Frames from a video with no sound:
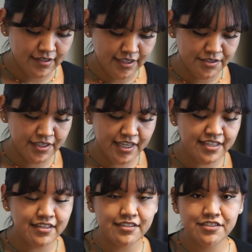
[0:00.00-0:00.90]
You can
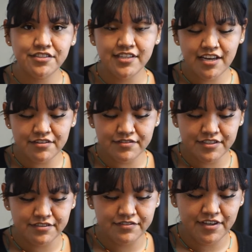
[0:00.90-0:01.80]
cut these
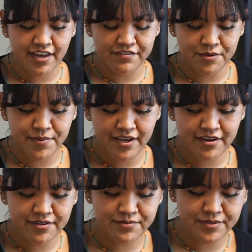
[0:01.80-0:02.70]
yourselves, or if you have your
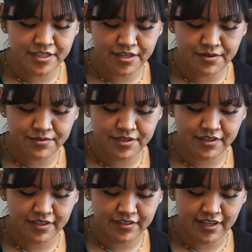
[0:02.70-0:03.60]
parent with you, you
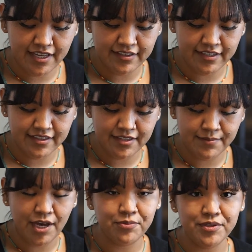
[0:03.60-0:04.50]
can let
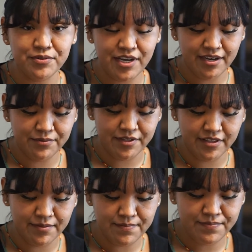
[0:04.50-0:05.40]
them help you cut with
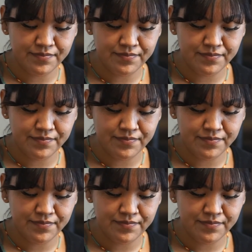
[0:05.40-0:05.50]
them.